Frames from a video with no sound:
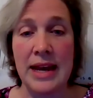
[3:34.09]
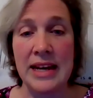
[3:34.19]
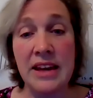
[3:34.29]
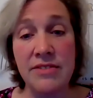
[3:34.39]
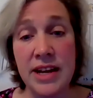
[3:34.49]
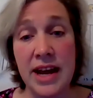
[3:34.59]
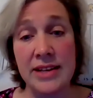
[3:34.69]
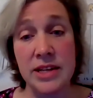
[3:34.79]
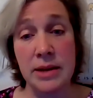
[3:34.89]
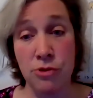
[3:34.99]
And even
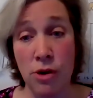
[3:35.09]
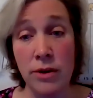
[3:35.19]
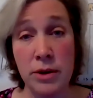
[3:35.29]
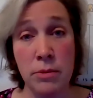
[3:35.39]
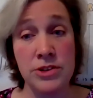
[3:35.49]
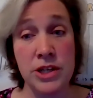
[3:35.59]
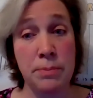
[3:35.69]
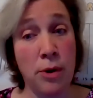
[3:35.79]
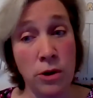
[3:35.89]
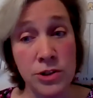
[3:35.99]
as I'm drawn to
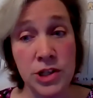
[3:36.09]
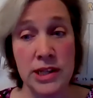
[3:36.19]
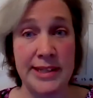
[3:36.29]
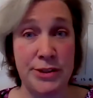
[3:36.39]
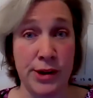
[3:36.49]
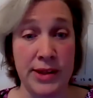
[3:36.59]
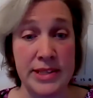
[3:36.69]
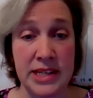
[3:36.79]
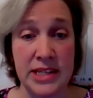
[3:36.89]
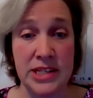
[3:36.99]
mercy personally during
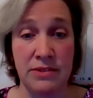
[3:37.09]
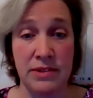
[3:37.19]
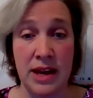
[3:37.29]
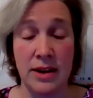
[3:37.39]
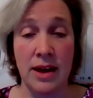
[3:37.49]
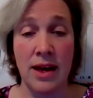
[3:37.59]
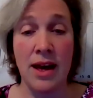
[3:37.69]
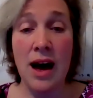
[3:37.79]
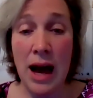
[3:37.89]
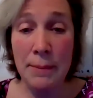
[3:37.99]
the season of Lent,
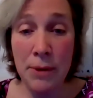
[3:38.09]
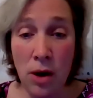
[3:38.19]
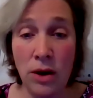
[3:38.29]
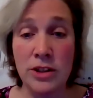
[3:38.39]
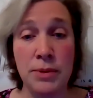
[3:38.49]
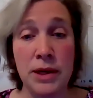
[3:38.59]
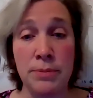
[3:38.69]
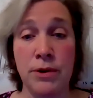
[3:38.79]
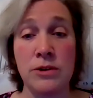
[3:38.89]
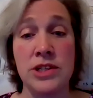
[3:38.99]
I'm called to be
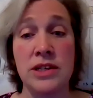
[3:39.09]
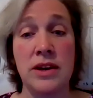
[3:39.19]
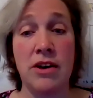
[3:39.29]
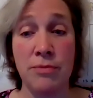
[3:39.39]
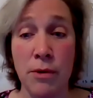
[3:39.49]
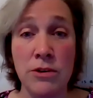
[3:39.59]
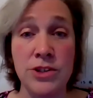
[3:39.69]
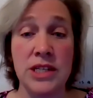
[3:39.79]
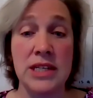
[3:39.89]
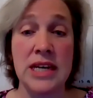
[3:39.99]
a person of
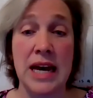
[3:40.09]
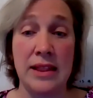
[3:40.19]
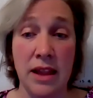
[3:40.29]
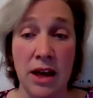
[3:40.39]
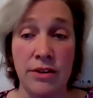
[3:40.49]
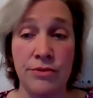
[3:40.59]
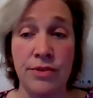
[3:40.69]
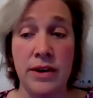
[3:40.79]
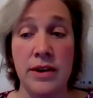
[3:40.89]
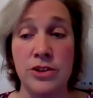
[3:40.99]
mercy and
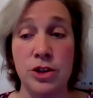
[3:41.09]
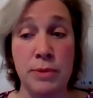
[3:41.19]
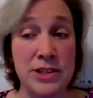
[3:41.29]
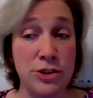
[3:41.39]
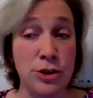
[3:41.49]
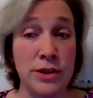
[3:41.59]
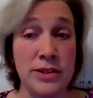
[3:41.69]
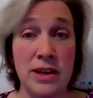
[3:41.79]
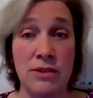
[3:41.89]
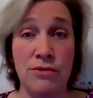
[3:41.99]
love to my
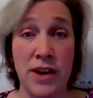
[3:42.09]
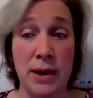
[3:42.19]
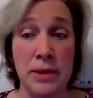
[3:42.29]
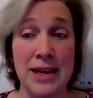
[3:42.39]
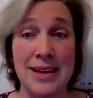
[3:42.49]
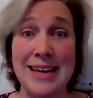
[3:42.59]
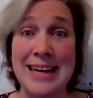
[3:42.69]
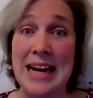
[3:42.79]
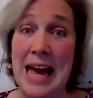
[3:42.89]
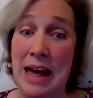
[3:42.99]
students and family
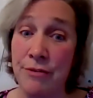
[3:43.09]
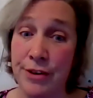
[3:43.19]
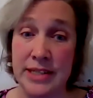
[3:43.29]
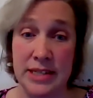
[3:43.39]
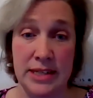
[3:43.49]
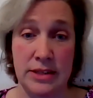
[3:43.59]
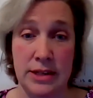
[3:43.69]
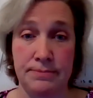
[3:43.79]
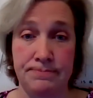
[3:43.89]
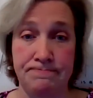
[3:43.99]
in every
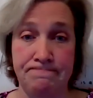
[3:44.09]
season.